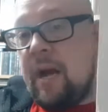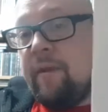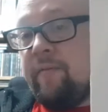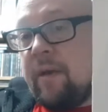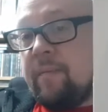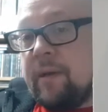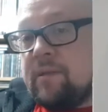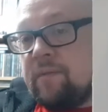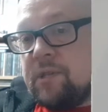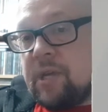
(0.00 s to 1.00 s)
only remix
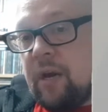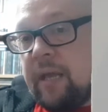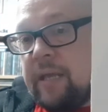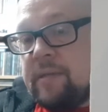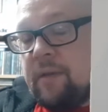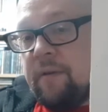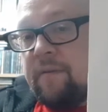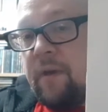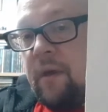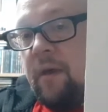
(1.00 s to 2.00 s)
of Just Can't Get
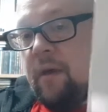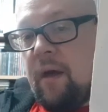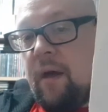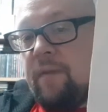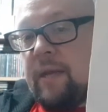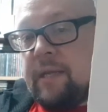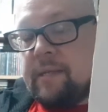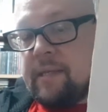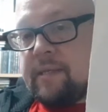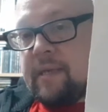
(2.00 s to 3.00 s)
Enough uh, that
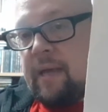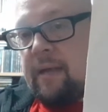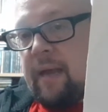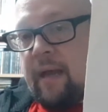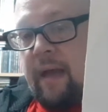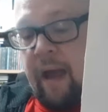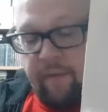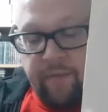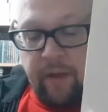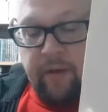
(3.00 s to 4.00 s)
exists
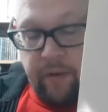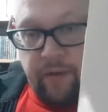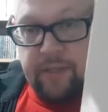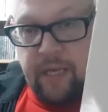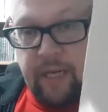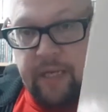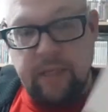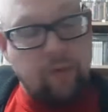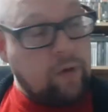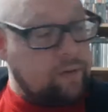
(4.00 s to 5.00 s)
after
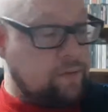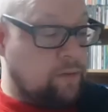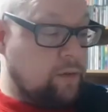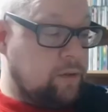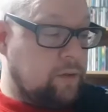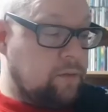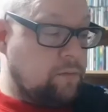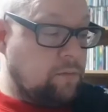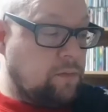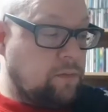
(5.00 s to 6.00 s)
1981.
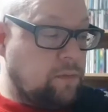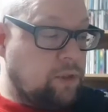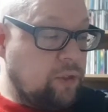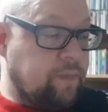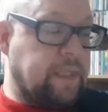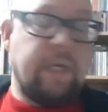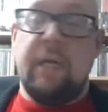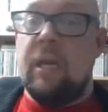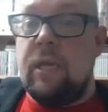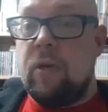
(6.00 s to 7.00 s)
It's not
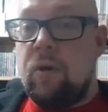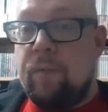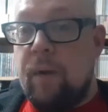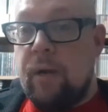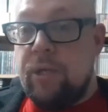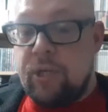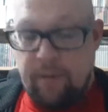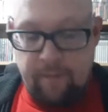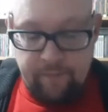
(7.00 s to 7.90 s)
particularly good, mind you.